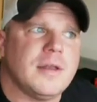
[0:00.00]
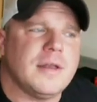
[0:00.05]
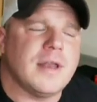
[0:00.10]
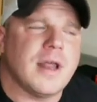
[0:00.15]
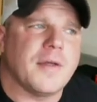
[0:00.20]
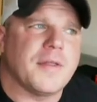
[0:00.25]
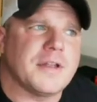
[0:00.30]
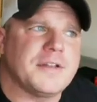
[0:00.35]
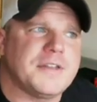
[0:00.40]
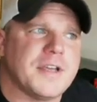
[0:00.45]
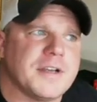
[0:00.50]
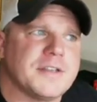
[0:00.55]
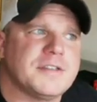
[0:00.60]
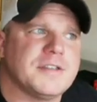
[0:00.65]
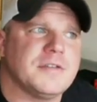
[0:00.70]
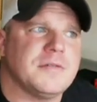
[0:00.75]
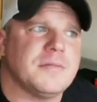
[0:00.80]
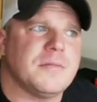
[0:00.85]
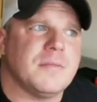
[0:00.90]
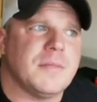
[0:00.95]
Now, that
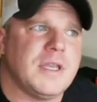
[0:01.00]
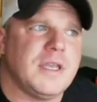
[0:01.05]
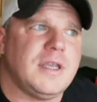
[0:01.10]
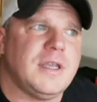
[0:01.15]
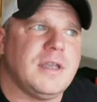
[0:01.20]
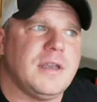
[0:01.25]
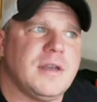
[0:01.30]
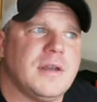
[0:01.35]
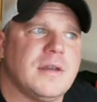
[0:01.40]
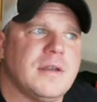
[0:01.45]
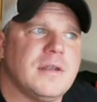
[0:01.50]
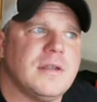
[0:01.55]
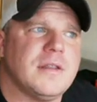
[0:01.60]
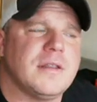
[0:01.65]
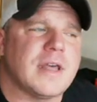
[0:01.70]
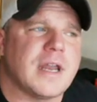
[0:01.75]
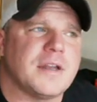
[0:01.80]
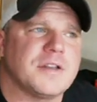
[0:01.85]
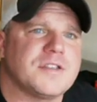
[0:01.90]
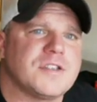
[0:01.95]
doesn't mean
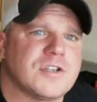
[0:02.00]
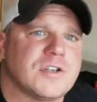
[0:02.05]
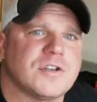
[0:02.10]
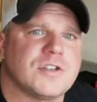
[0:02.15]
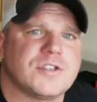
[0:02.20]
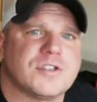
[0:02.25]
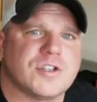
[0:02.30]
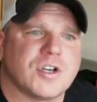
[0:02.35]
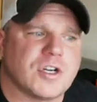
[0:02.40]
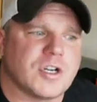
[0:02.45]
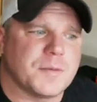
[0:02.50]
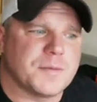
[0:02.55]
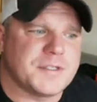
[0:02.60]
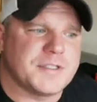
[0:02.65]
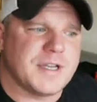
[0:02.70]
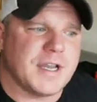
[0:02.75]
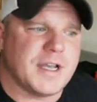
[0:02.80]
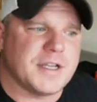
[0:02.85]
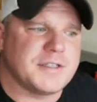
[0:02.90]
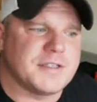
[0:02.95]
that in certain
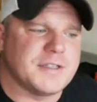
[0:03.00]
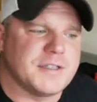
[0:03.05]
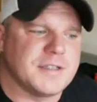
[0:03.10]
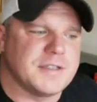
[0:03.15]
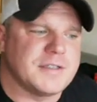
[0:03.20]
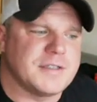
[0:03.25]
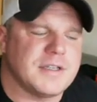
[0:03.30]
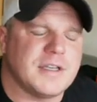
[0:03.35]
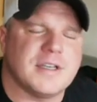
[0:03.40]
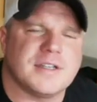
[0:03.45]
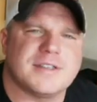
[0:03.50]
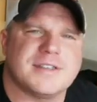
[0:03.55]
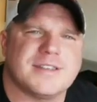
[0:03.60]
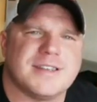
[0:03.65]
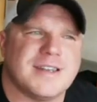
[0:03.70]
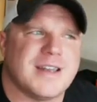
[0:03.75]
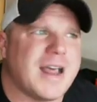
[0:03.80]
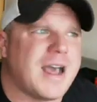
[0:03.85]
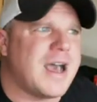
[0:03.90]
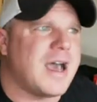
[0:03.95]
circumstances,
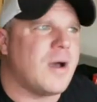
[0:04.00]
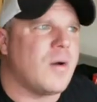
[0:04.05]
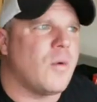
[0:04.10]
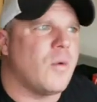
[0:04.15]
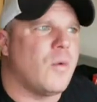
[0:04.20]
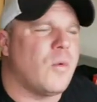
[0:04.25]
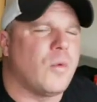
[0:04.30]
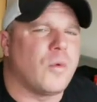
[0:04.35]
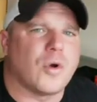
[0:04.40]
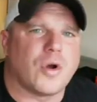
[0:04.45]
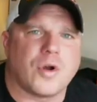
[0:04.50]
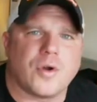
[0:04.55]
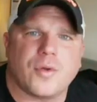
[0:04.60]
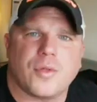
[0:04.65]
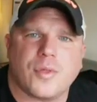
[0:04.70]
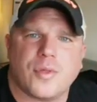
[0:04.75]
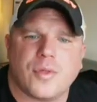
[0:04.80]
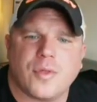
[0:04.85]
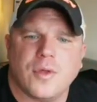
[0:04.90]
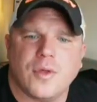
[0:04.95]
it's not
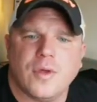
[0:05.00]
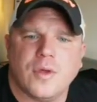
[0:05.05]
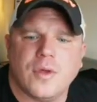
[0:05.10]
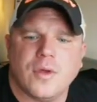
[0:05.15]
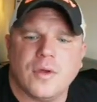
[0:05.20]
worth